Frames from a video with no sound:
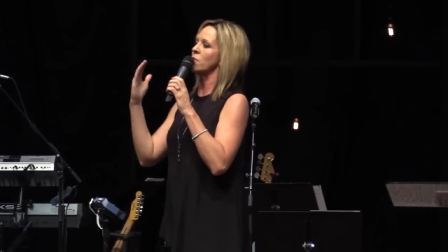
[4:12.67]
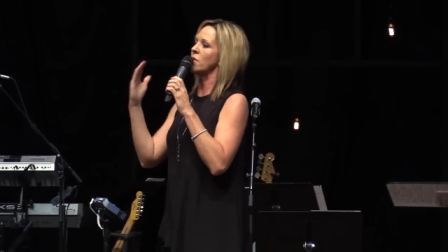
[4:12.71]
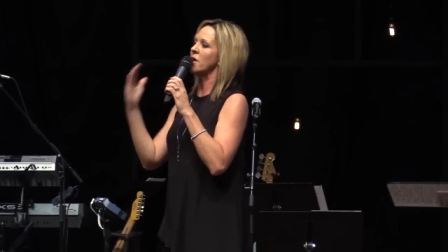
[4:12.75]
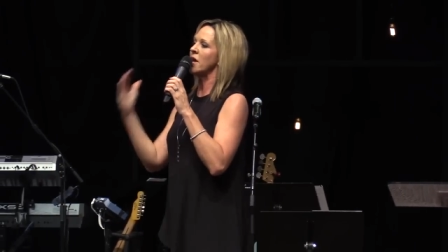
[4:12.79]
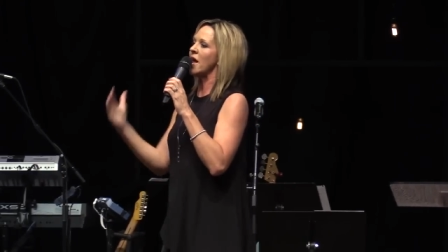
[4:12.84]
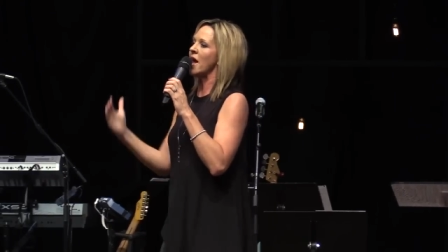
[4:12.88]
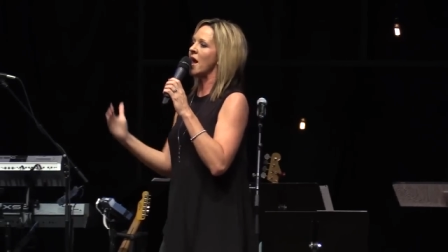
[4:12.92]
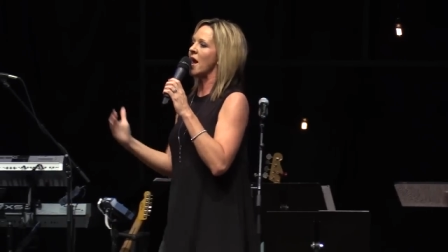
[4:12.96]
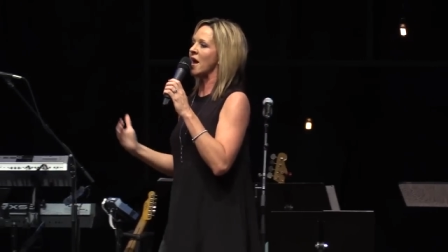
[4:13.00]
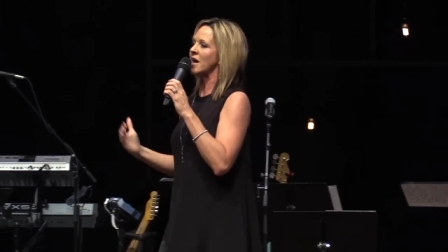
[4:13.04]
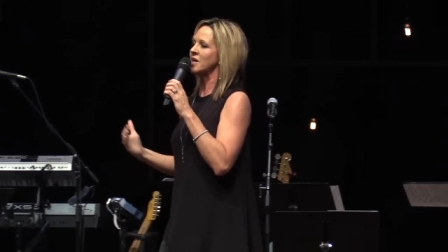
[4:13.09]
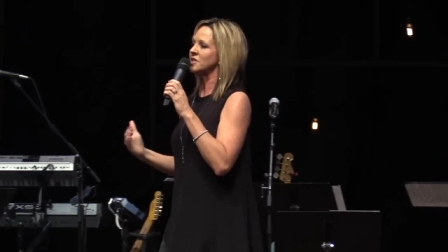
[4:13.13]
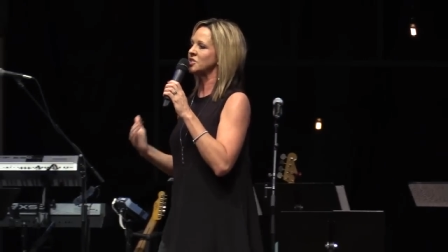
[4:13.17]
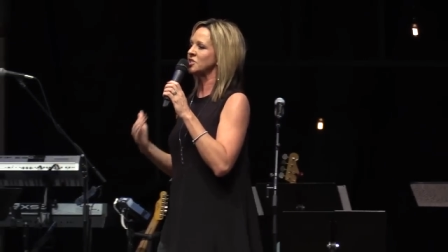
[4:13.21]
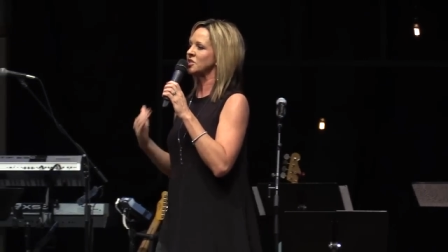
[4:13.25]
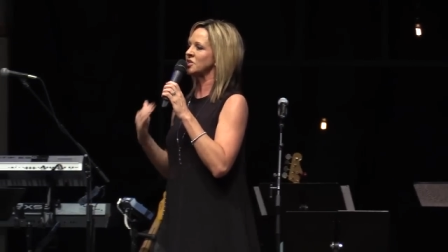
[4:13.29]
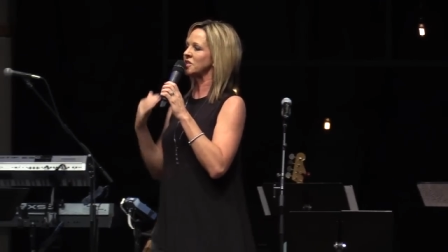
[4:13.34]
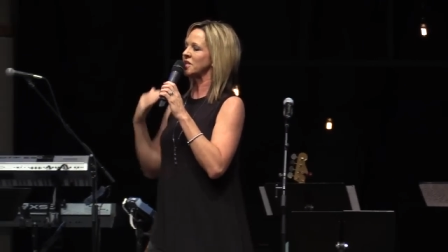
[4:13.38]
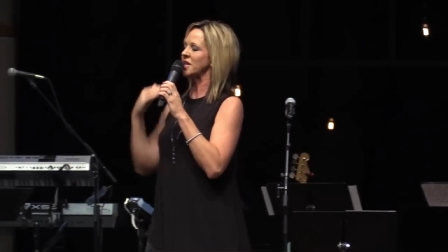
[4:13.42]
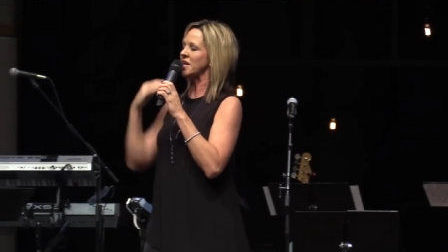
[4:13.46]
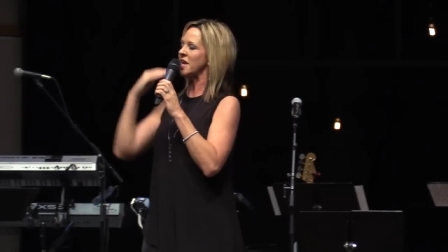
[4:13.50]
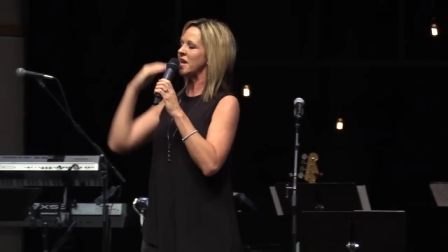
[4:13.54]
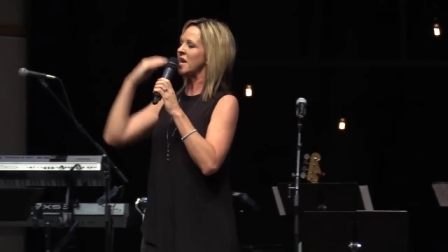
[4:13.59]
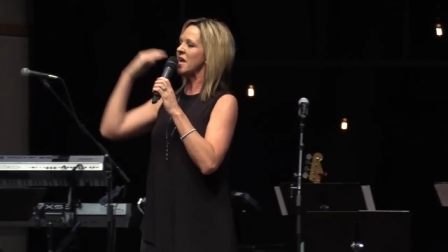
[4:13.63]
we
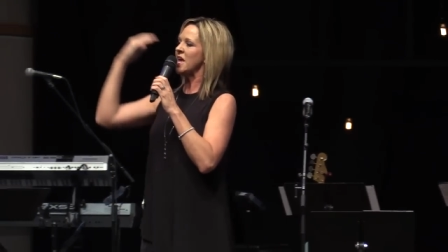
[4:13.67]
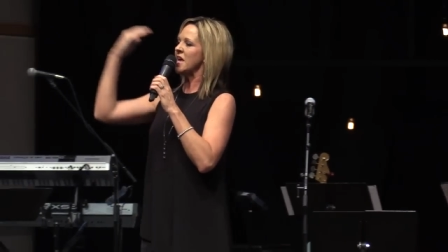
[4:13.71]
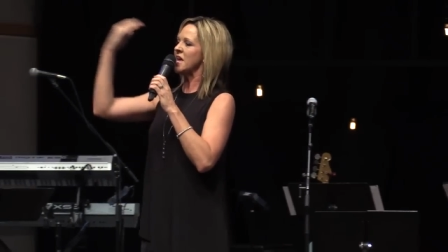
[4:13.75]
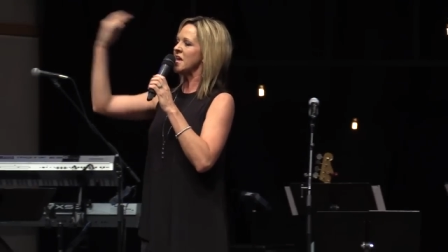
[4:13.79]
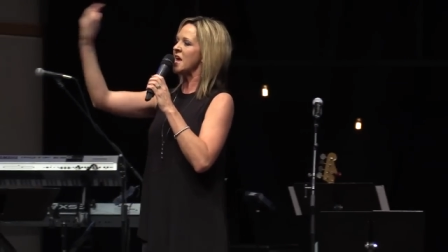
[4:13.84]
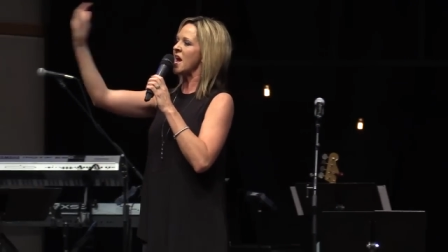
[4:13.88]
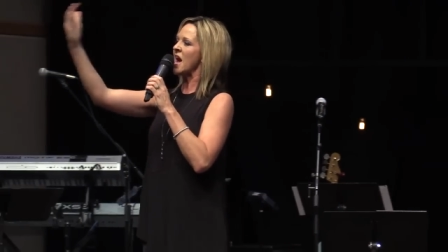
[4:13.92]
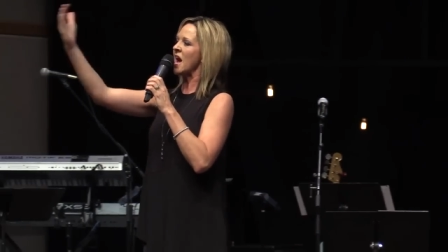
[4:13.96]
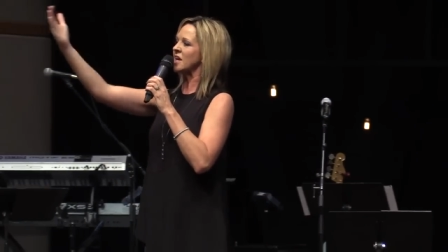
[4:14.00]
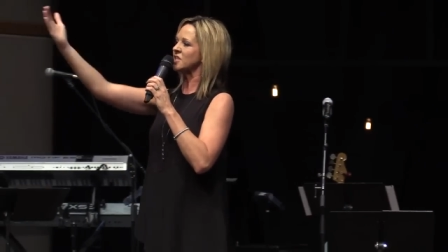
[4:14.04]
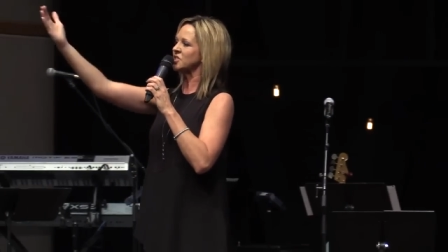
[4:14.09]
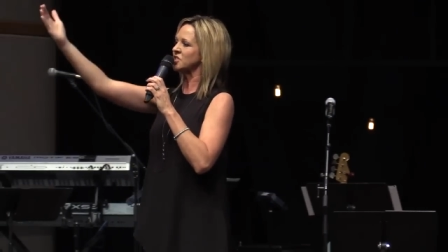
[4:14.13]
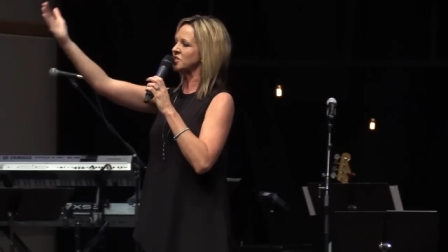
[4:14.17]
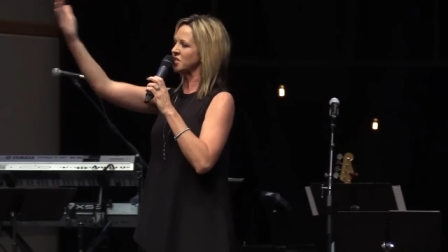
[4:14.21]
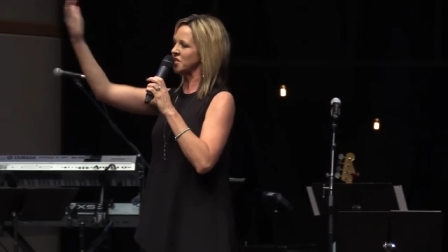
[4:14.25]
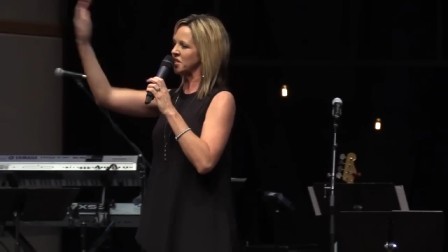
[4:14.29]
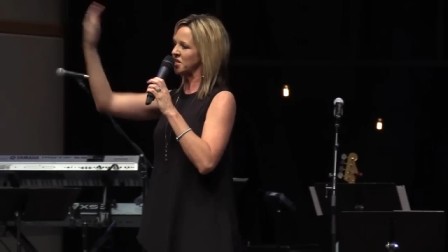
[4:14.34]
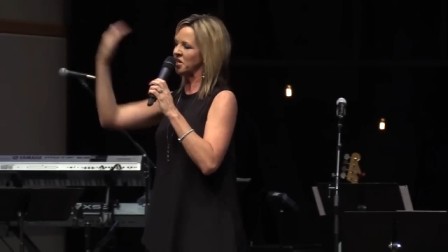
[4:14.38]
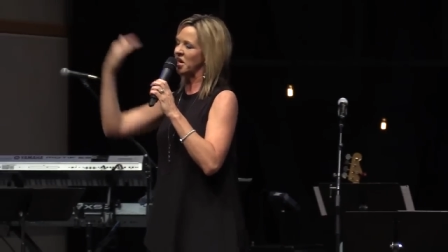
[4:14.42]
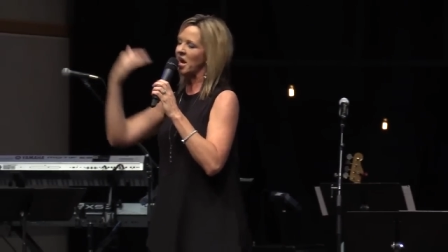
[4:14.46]
actually He actually